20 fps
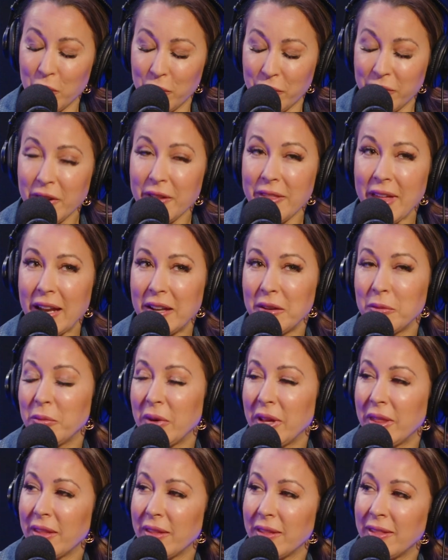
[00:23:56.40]
No, fill that in
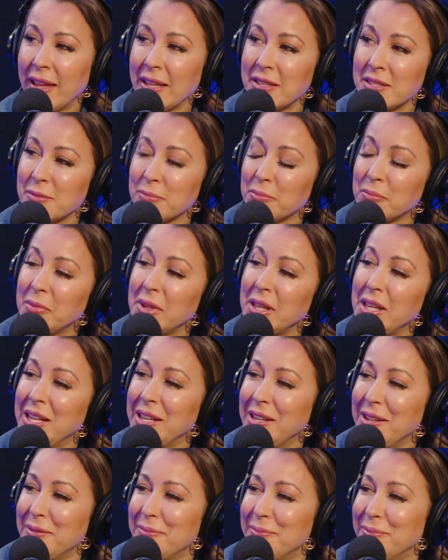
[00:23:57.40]
with, that's
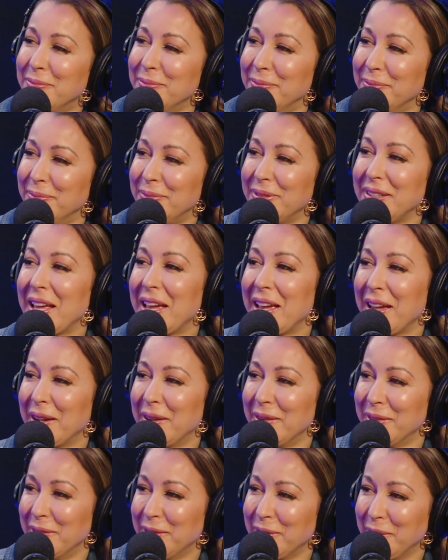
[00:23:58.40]
me
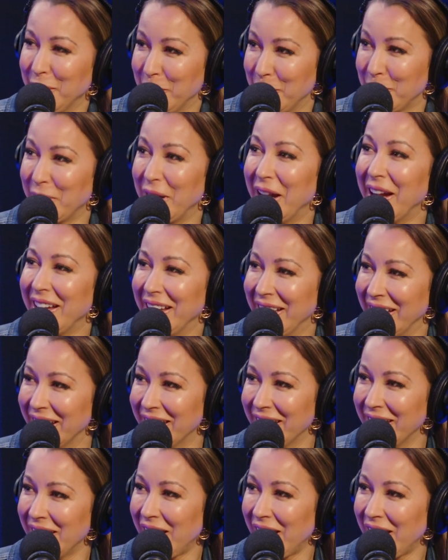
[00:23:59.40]
playing with Brighton.